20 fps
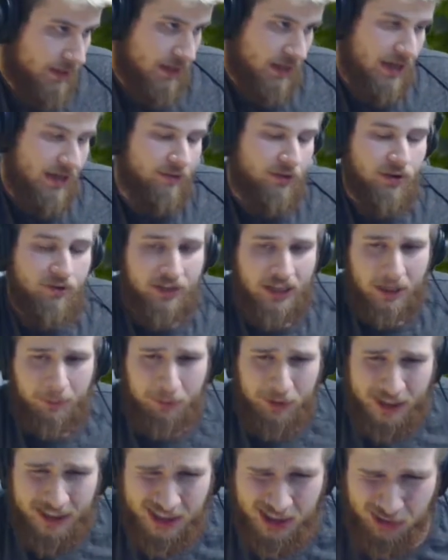If you have like a
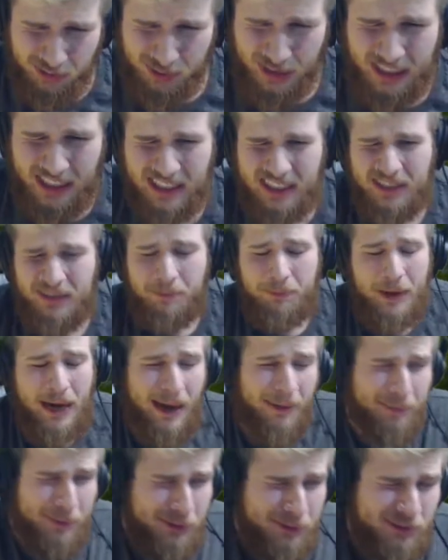+3
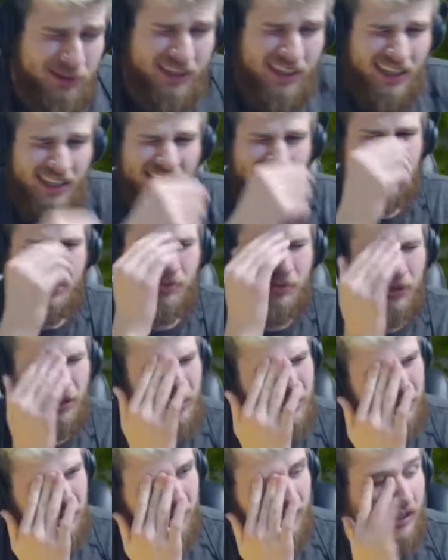Papu, I think it's
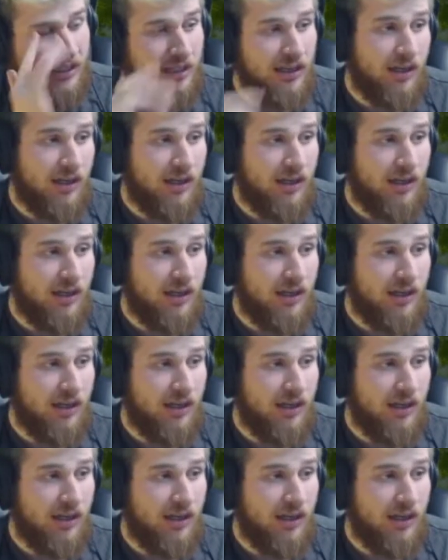+3.